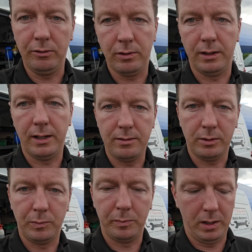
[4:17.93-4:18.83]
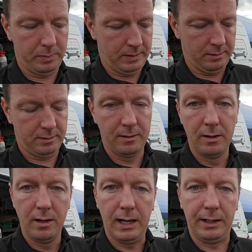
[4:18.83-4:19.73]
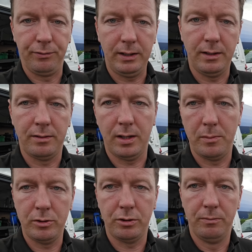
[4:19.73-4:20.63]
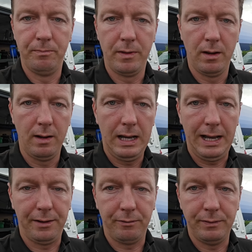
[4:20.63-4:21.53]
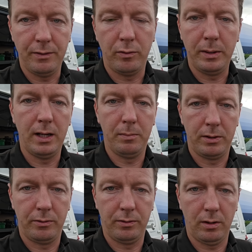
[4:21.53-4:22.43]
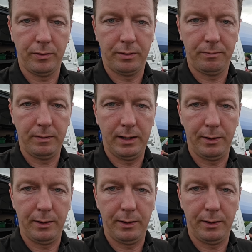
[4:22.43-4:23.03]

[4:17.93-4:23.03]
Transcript: a dozen of these come to me in the past, and I've seen the same issue, and I've never been able to resolve it.